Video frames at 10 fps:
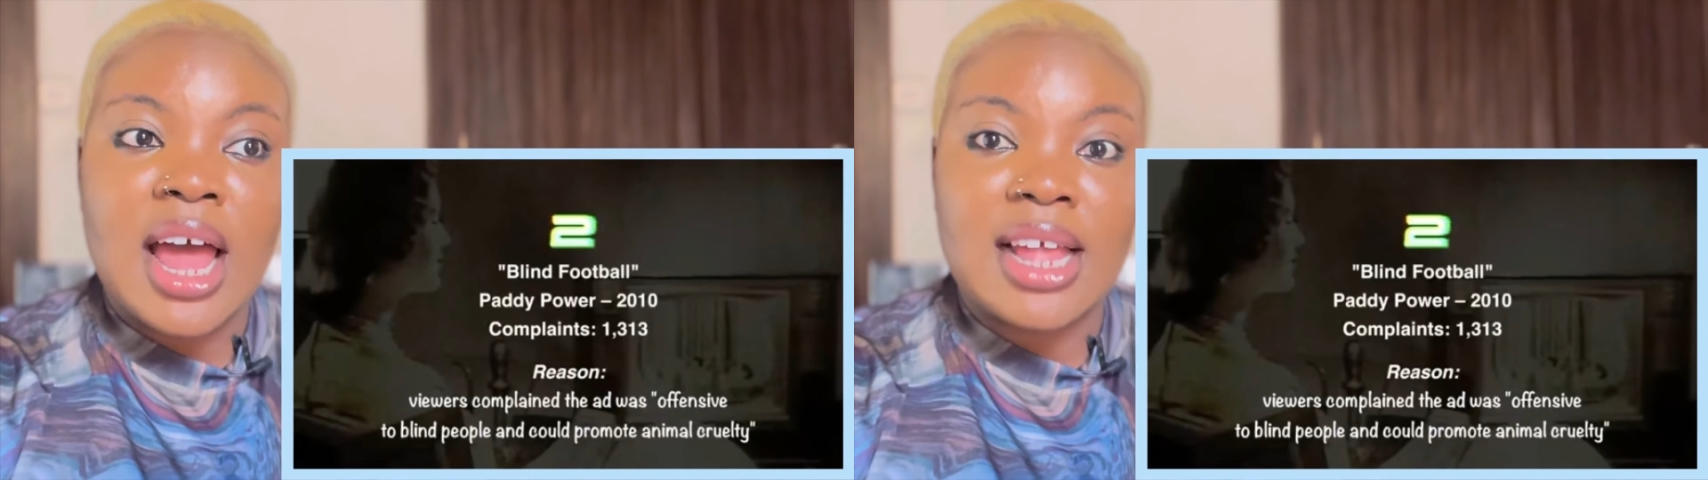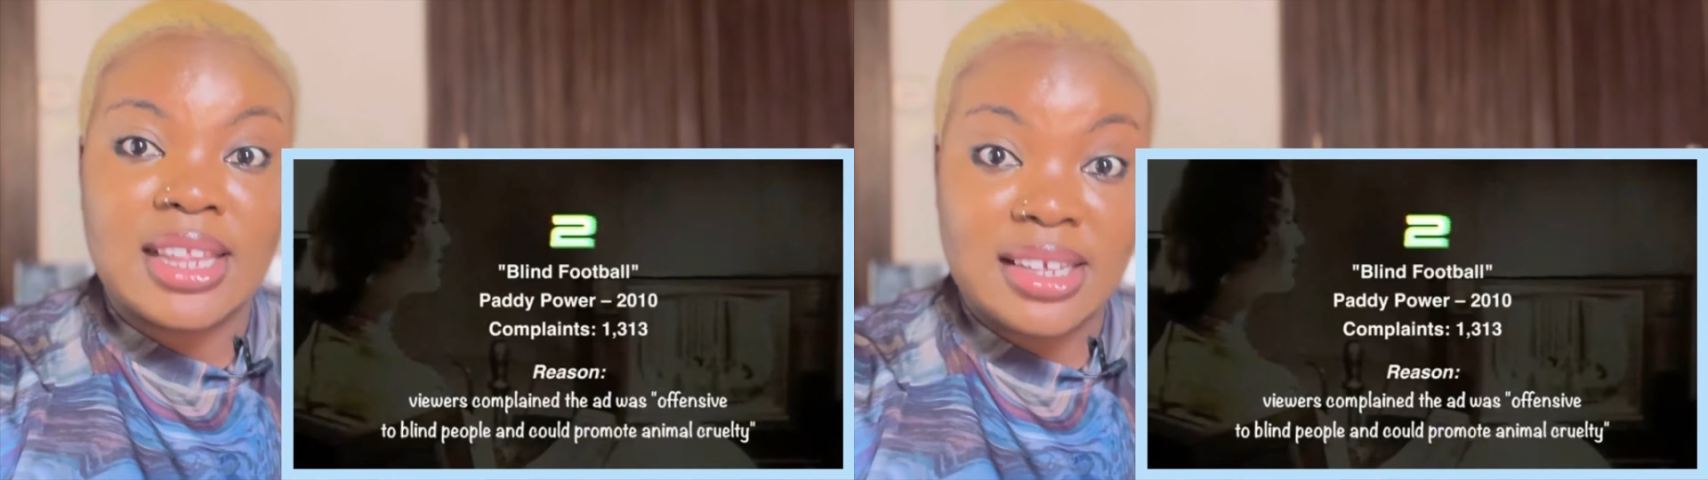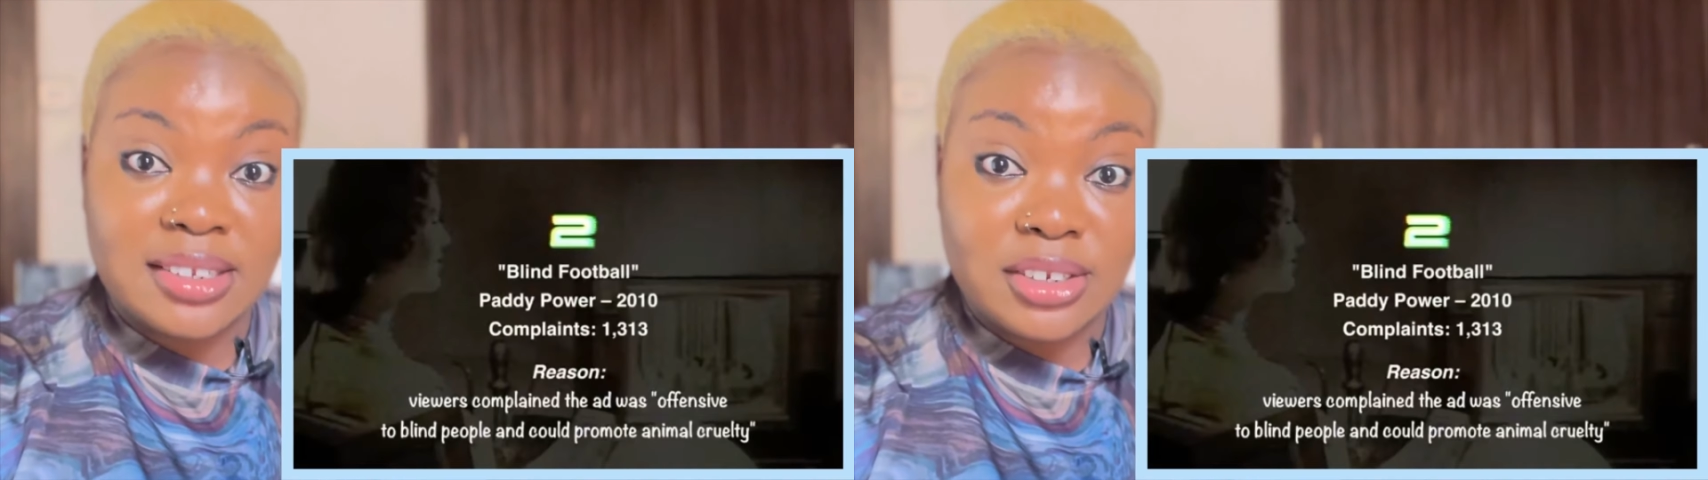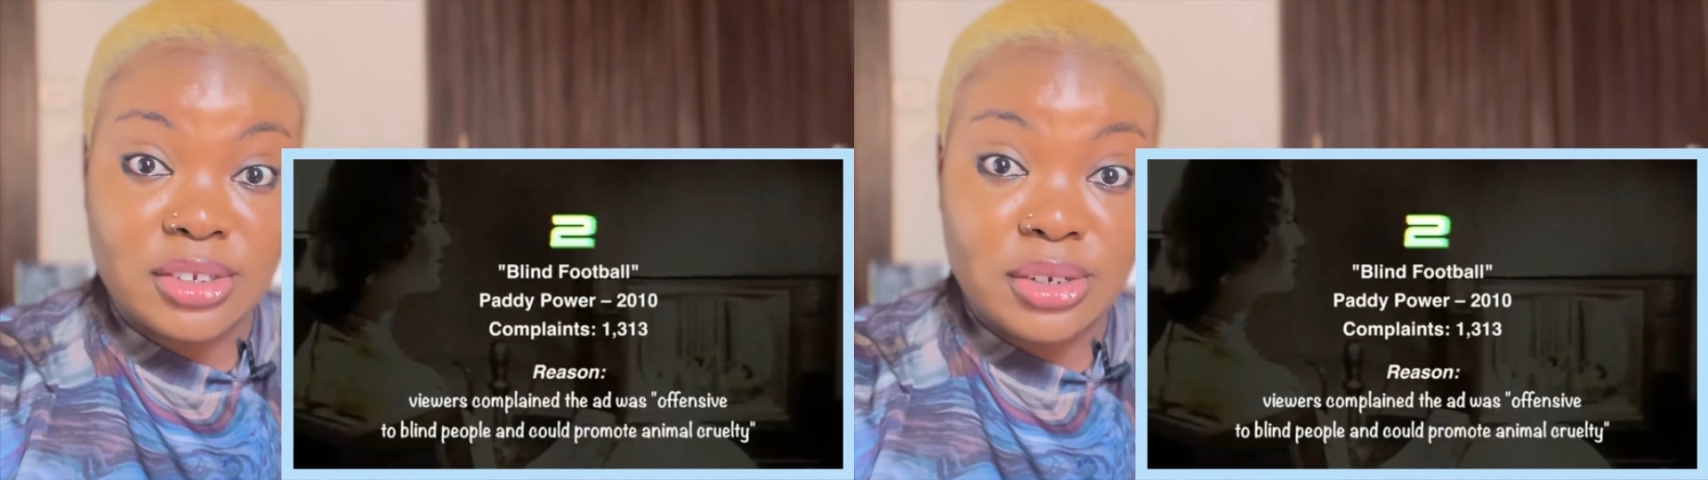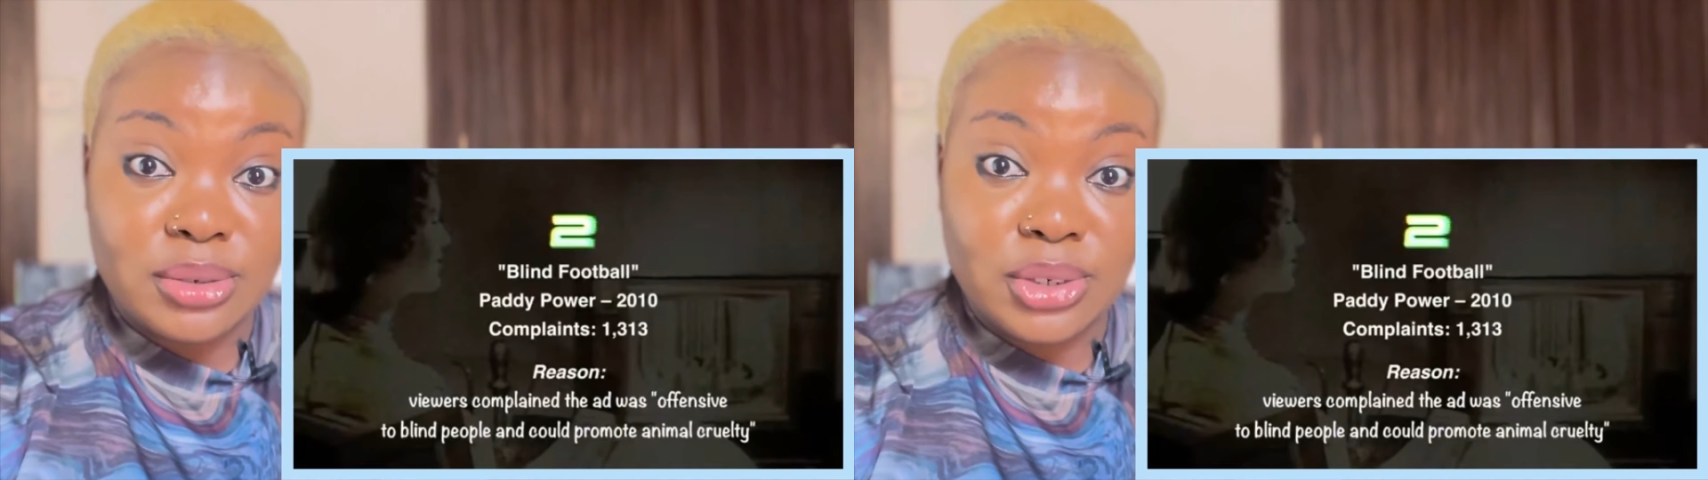and there's a
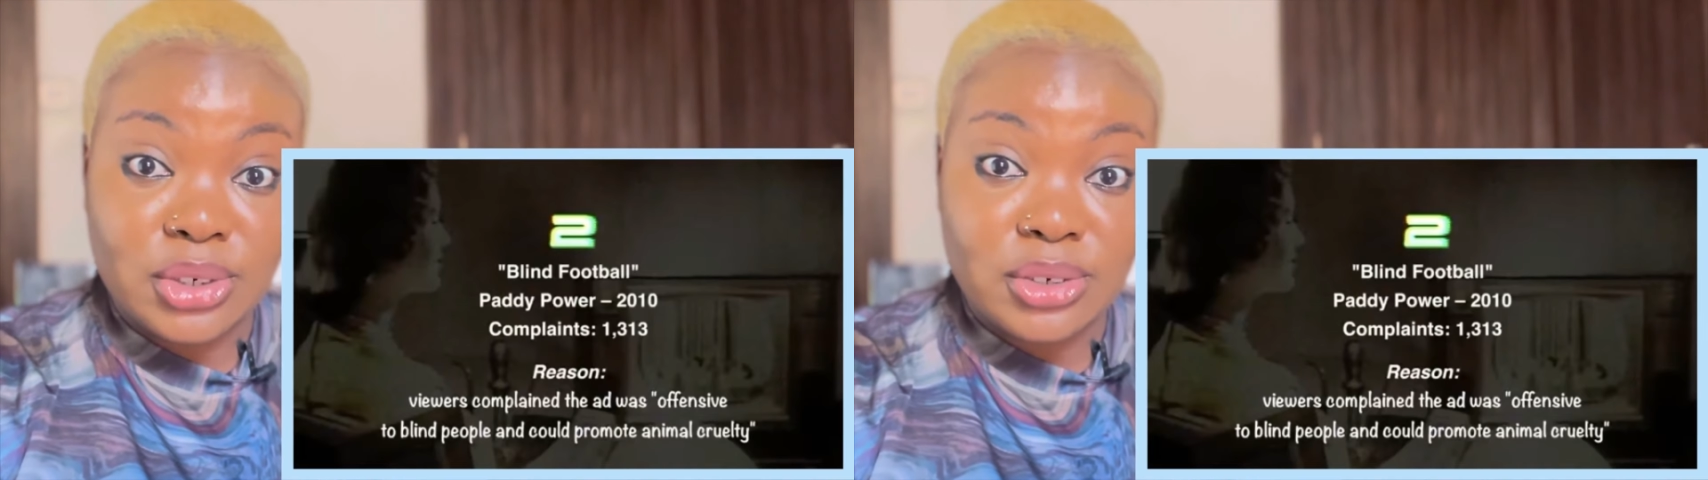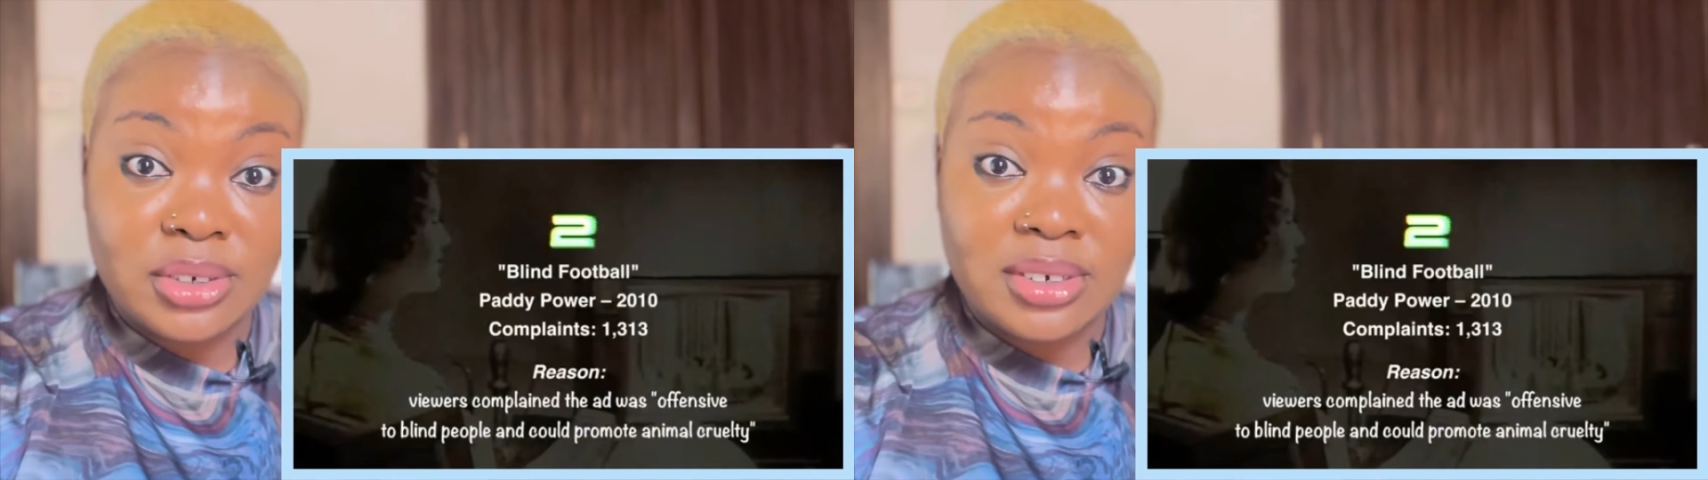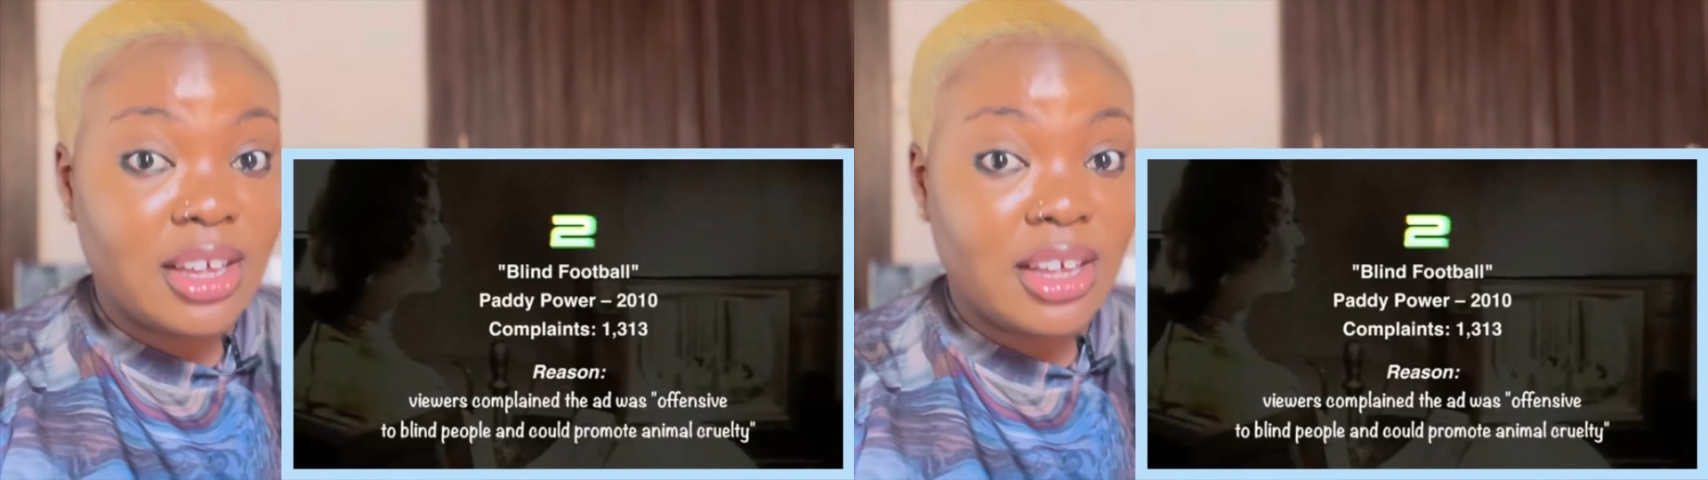solution